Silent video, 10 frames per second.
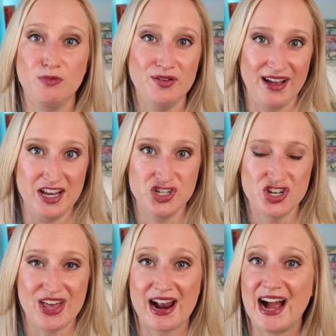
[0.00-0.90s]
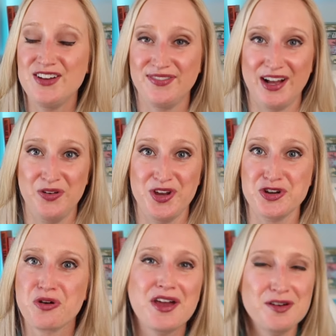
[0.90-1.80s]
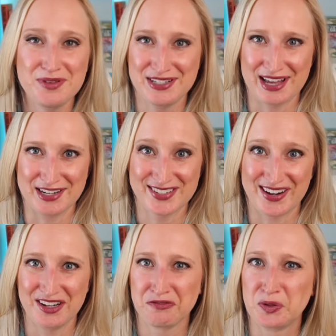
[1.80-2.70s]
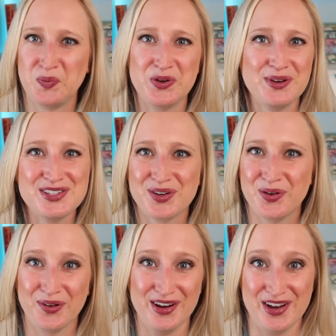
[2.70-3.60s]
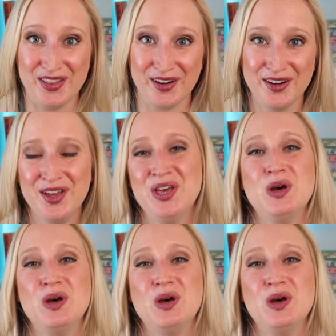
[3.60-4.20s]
revenge that I found incredibly satisfying for one reason or another.